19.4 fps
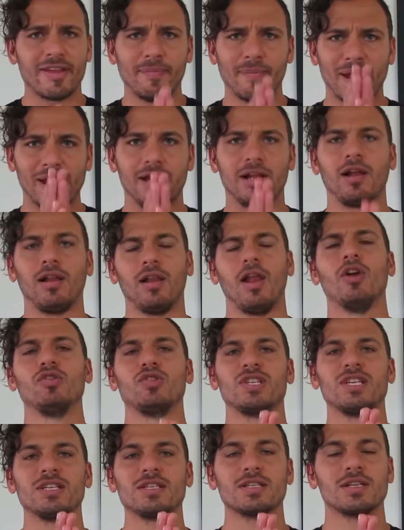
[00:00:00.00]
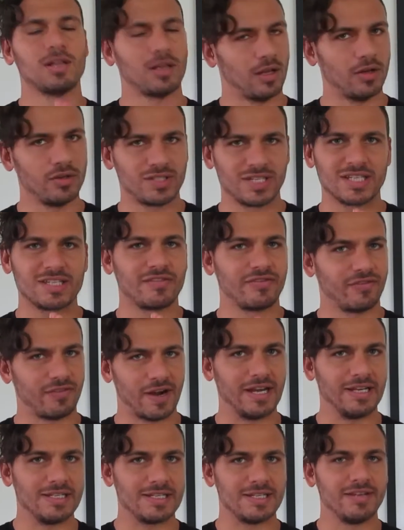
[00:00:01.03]
my closest, closest
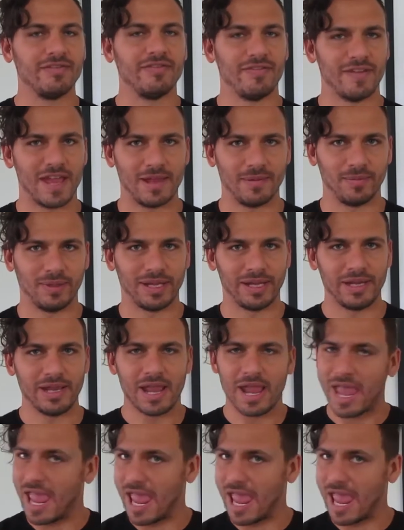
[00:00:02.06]
friends and family.